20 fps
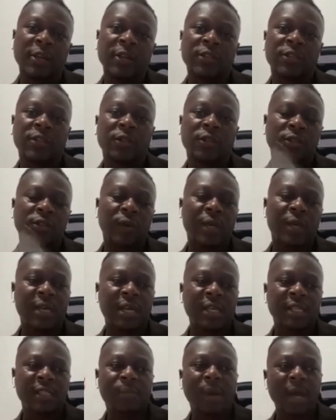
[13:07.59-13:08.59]
So I
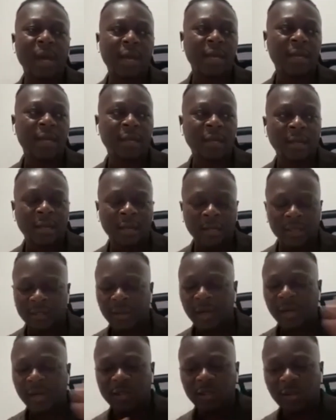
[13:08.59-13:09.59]
guess to
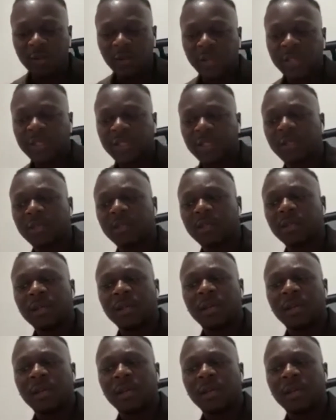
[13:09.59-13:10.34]
answer your question,